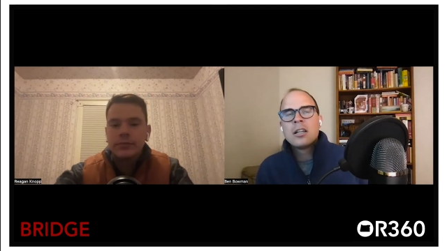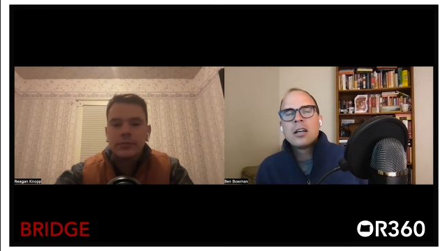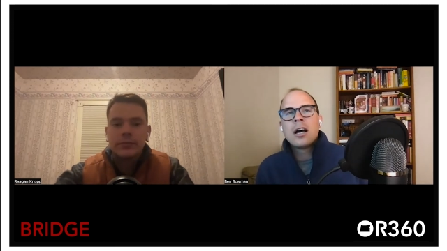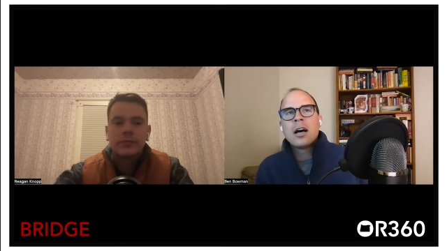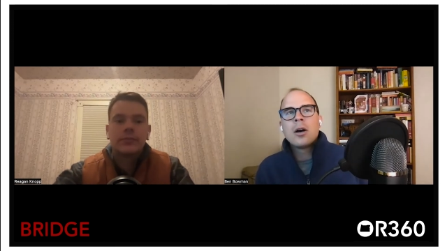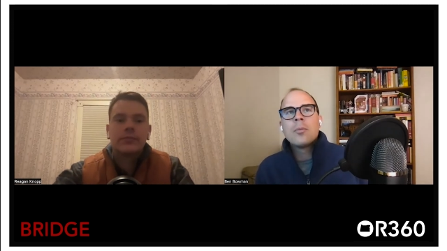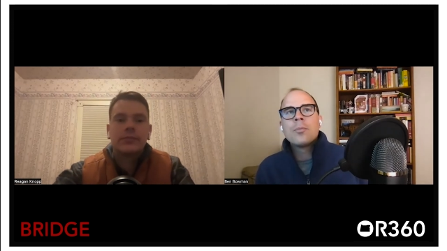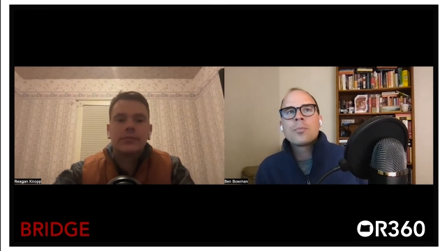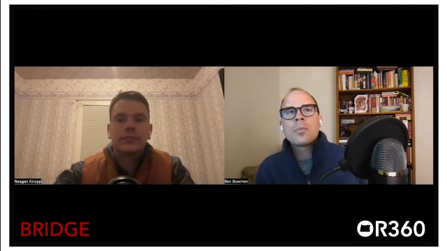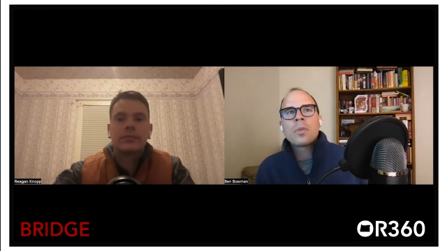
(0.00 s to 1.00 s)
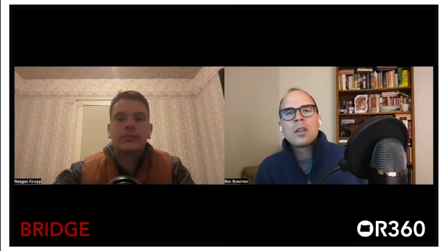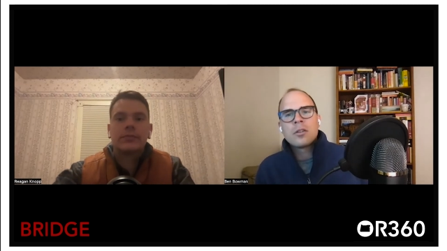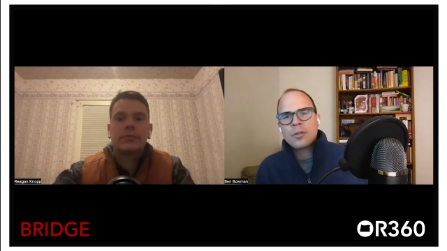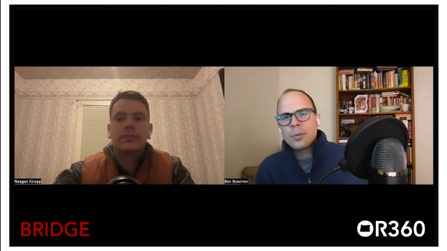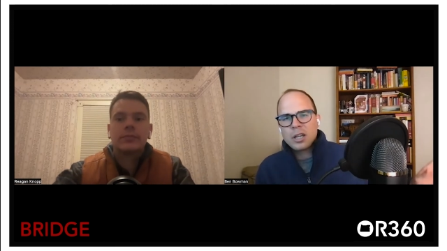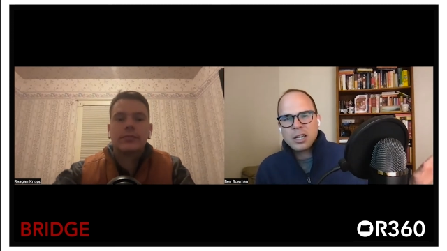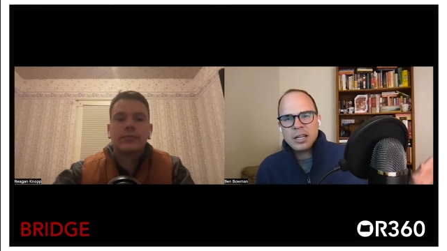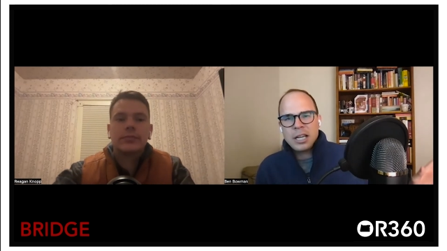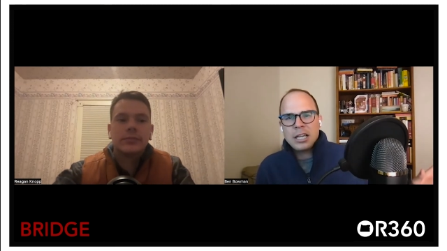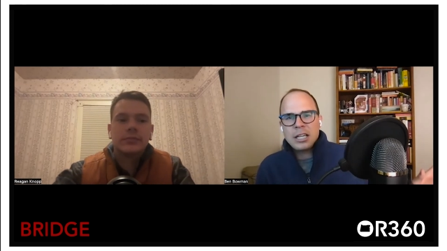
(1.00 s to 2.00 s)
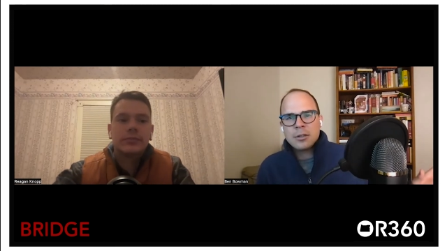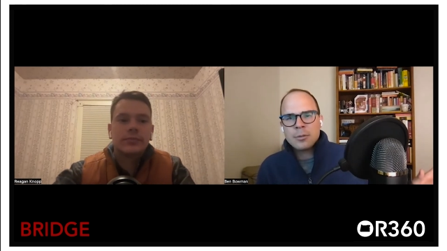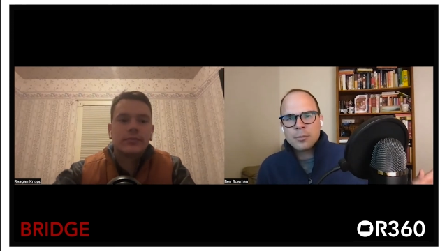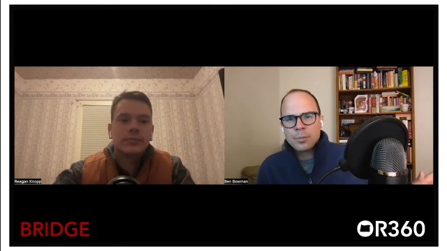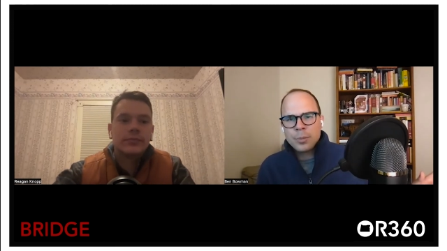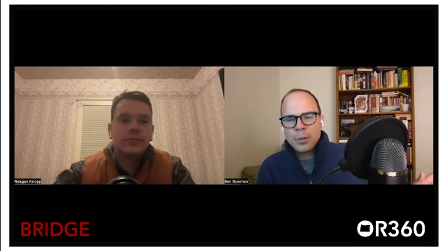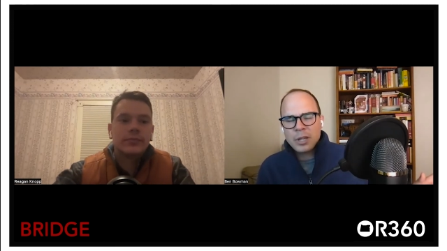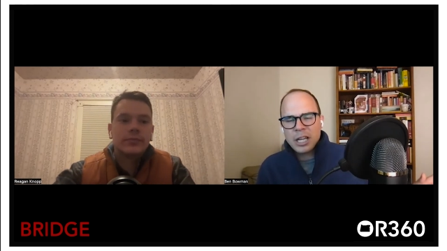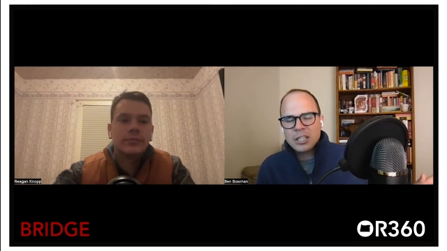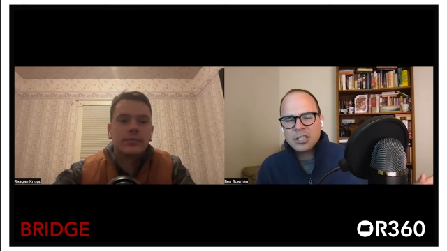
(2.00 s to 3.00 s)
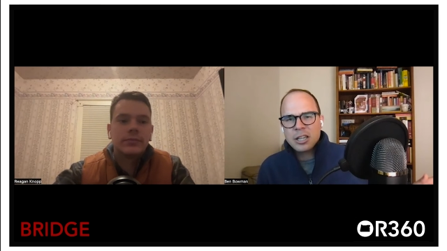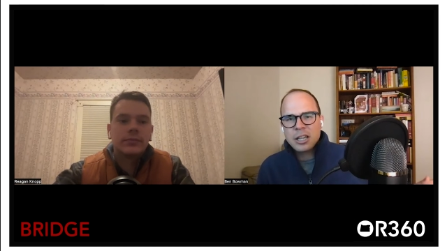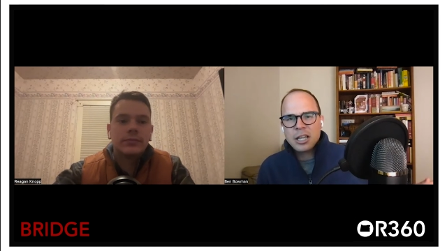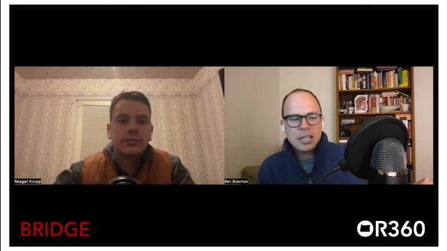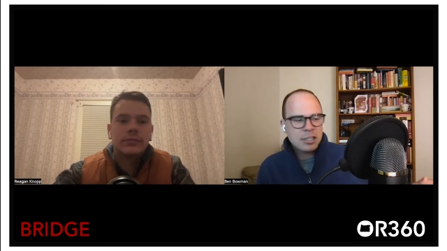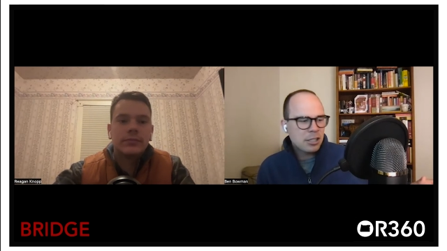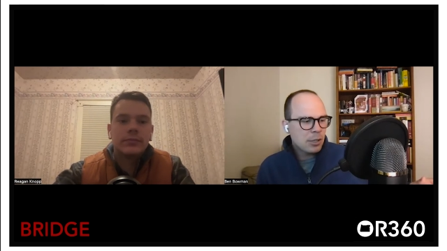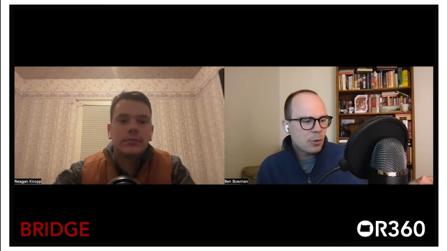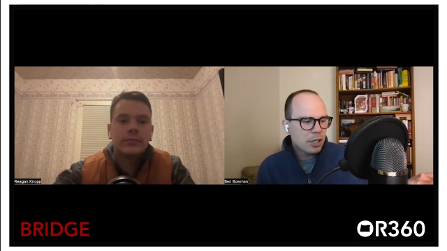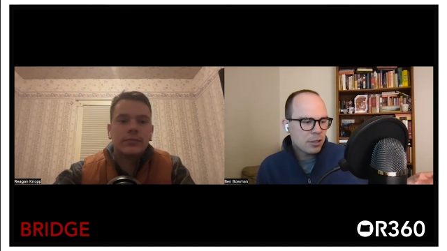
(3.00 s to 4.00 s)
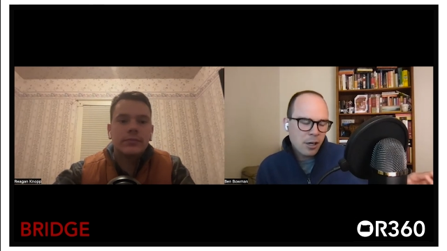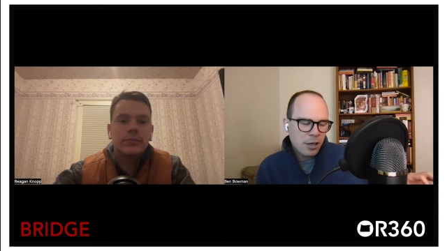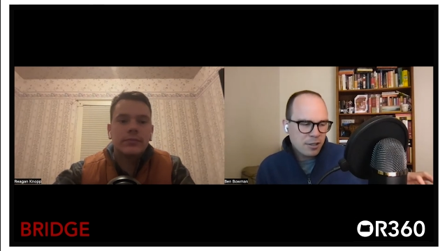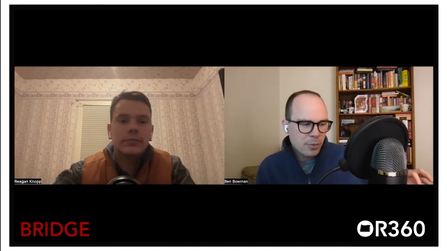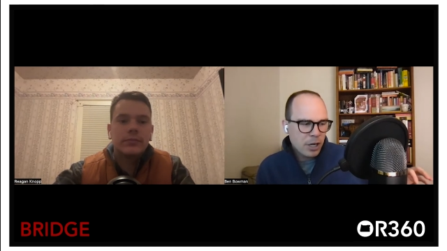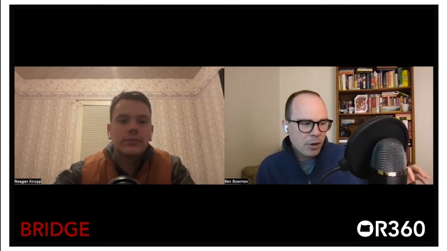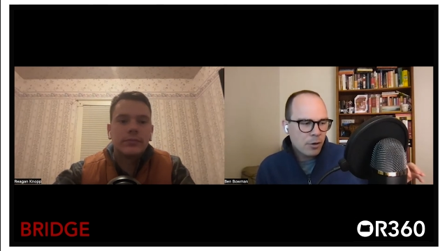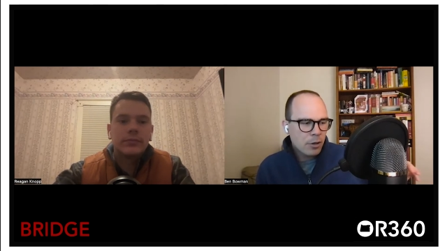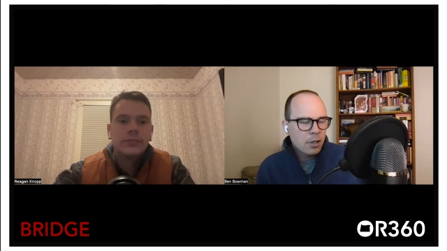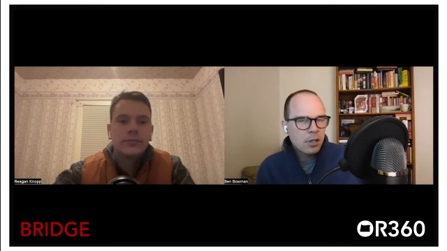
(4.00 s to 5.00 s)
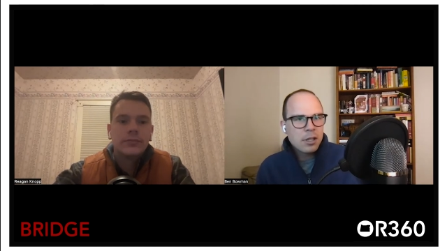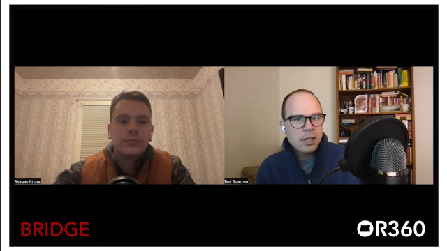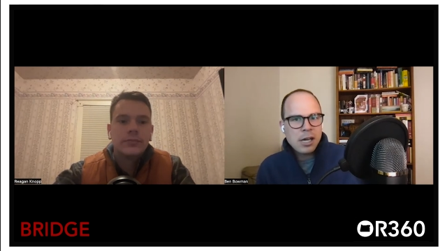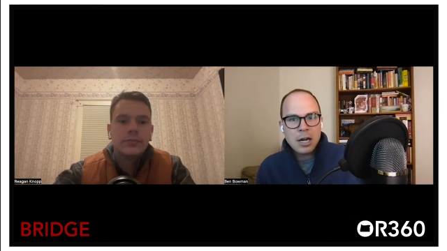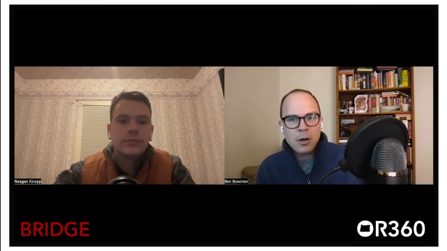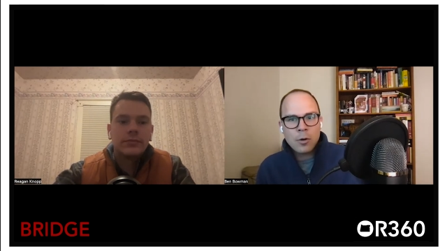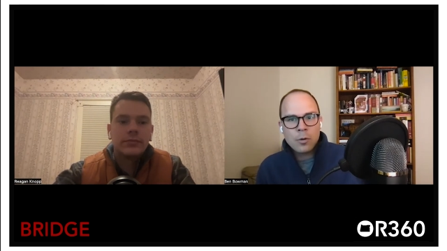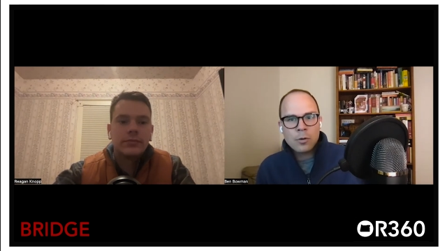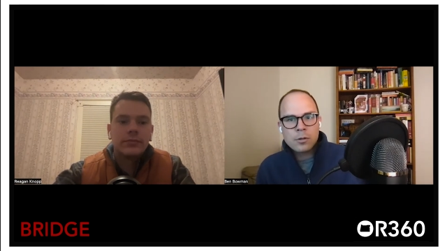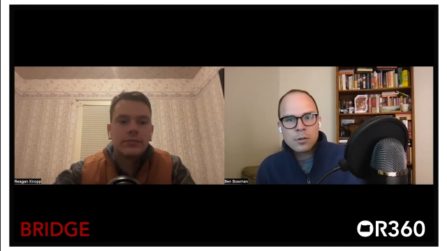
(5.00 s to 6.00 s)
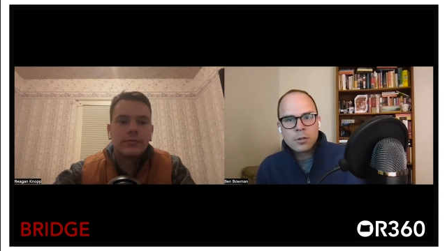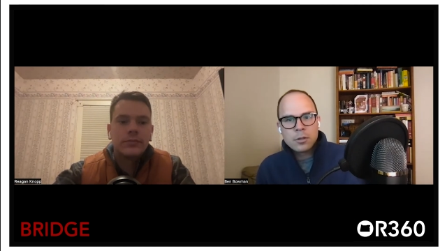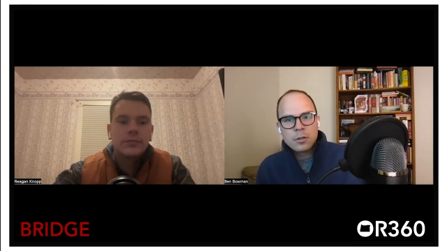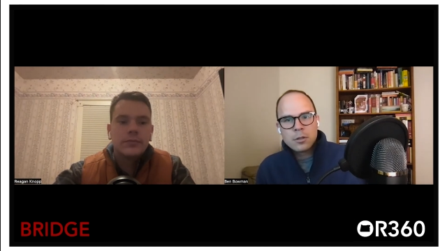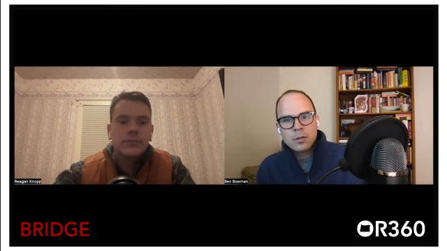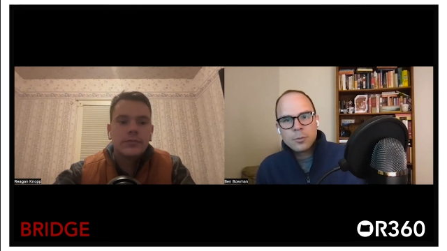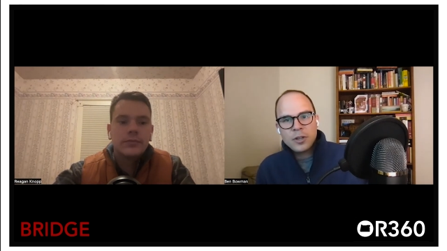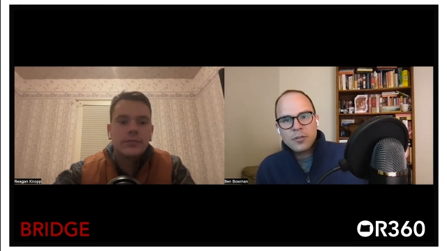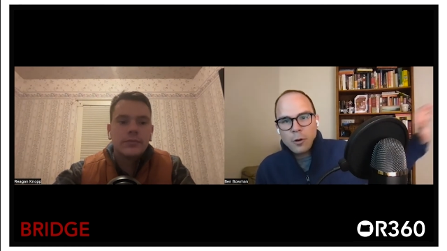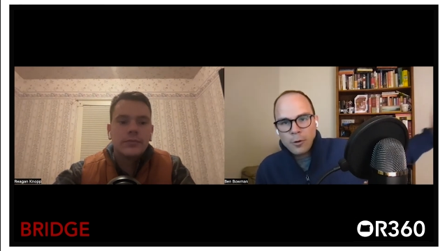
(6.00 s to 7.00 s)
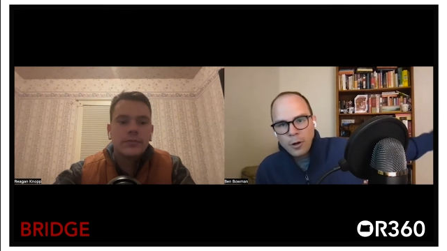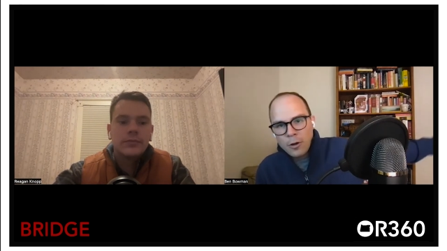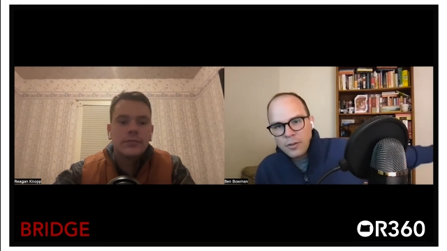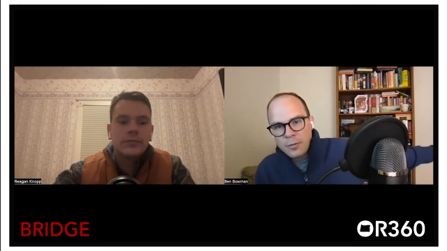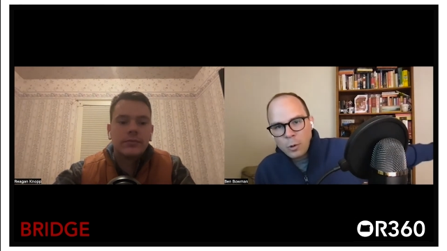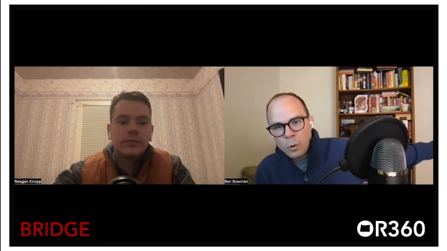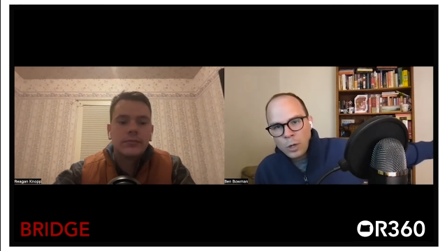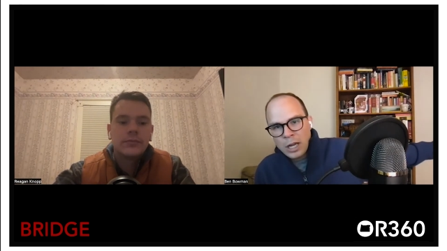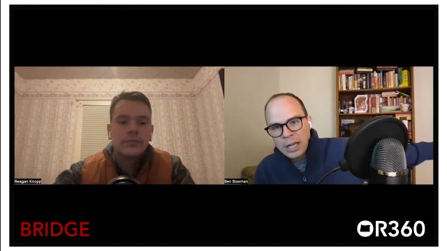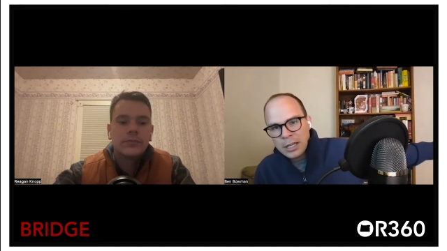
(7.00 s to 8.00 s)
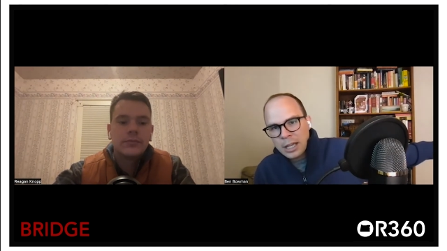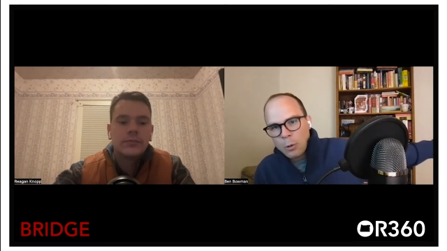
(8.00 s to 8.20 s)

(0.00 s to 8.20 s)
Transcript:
Speaker 1: Um, it's from a Canadian publication, I think, actually, where it talks about how before Roe v. Wade,